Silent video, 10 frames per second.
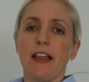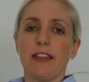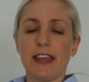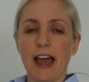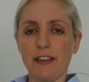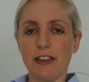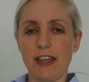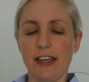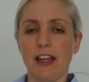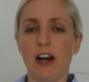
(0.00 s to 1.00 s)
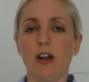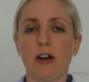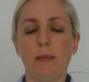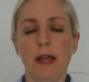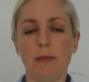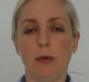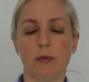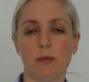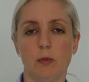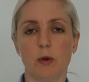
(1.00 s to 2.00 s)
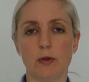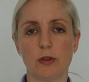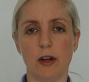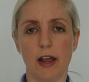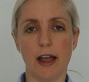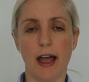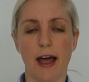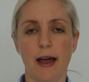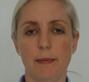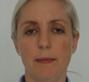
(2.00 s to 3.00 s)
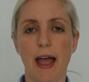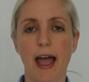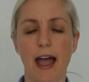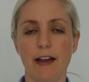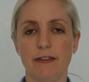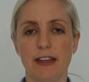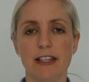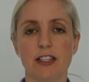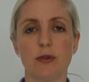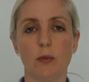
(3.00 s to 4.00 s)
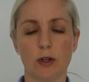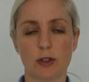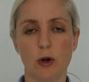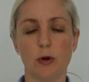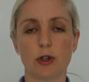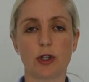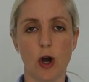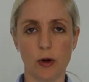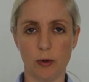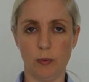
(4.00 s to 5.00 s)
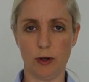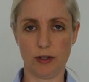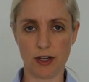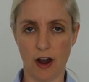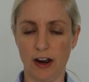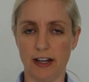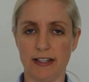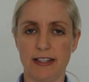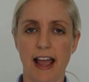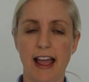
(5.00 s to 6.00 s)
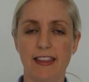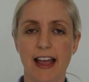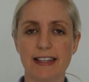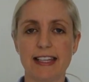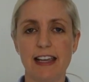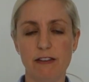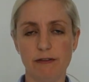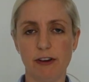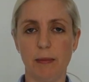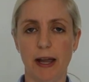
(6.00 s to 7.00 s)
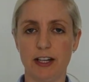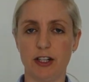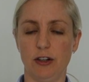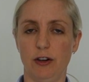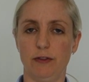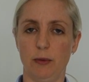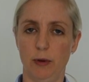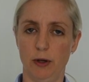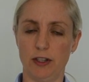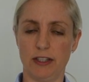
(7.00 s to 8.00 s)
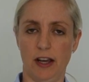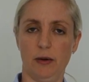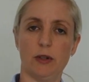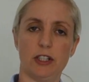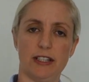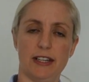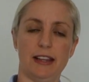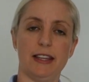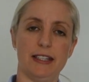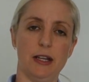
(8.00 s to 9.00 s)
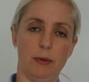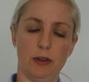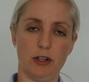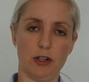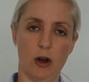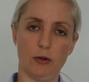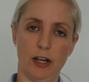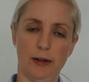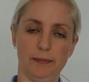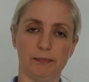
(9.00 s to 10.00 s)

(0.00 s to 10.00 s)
The other thing that a lot of people will have is what's called shoulder bursitis, and that's inflammation of the bursa, which is at the tip of the shoulder.